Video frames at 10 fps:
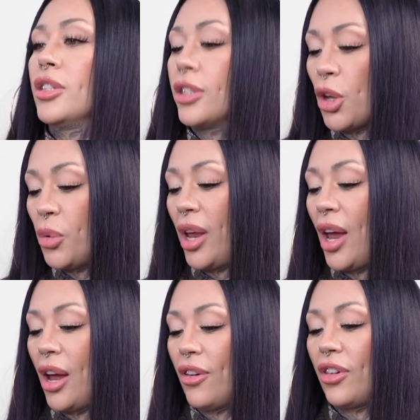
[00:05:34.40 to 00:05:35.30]
So we
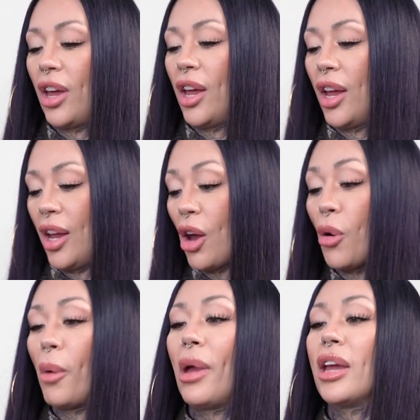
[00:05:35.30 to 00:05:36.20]
have
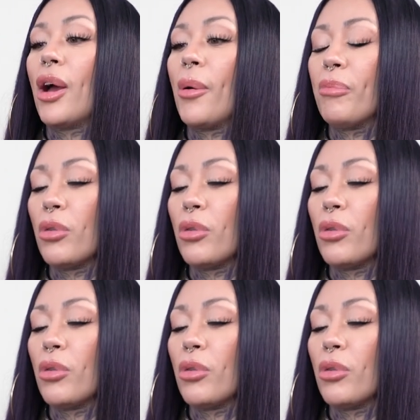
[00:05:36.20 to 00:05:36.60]
a makeup